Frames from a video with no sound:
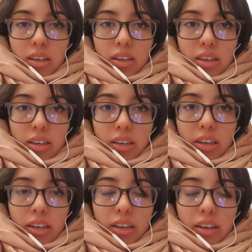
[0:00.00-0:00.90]

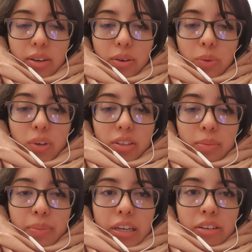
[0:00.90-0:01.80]
I was in
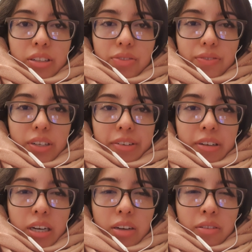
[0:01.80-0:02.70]
Paris for
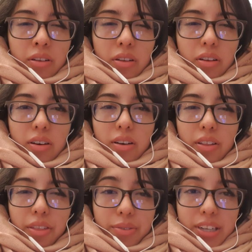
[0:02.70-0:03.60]
around
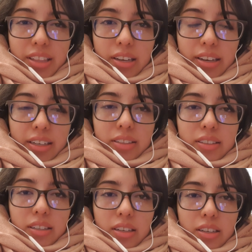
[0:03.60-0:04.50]
3 days.
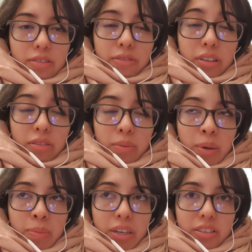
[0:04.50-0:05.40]
I don't really
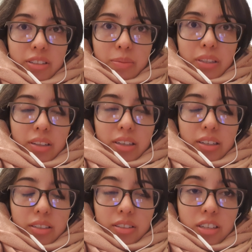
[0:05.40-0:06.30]
remember, it's been like
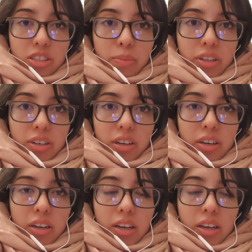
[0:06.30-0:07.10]
such a blur.